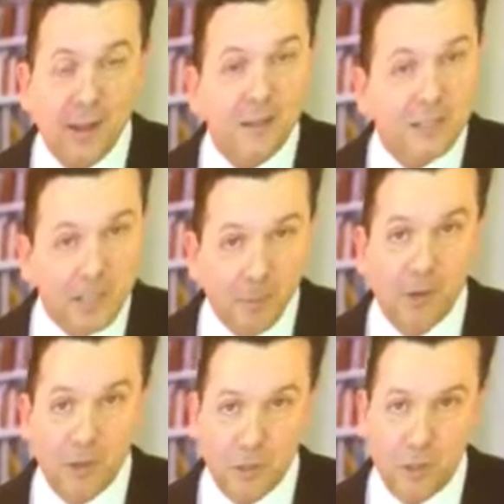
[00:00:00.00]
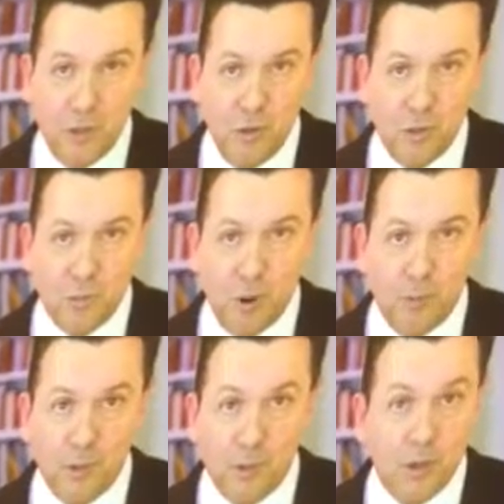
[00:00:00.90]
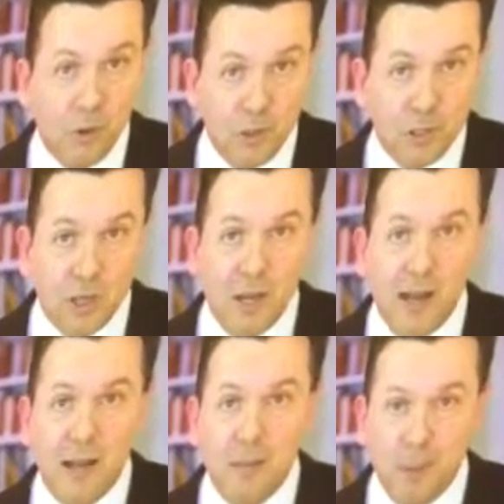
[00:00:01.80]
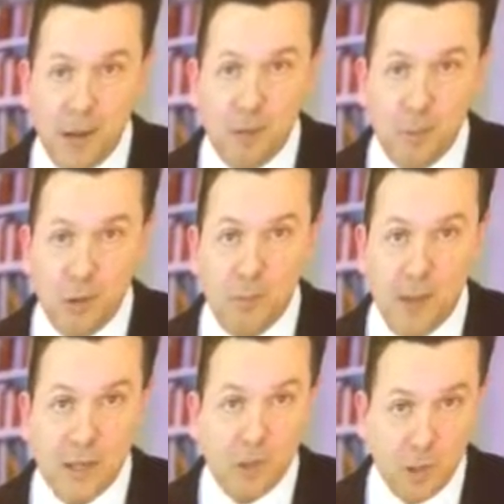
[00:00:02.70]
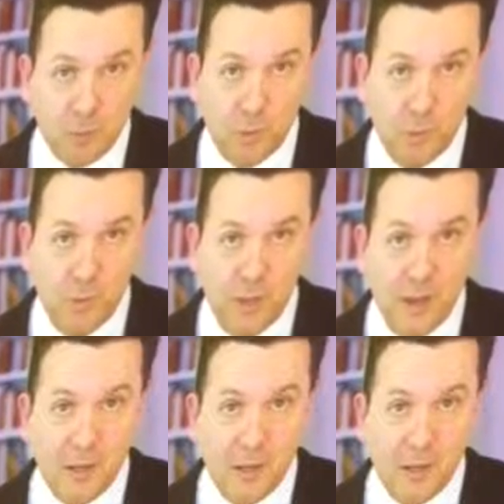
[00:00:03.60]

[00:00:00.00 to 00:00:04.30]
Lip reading: similar concerns prompted a nurse at the Bundaberg-based hospital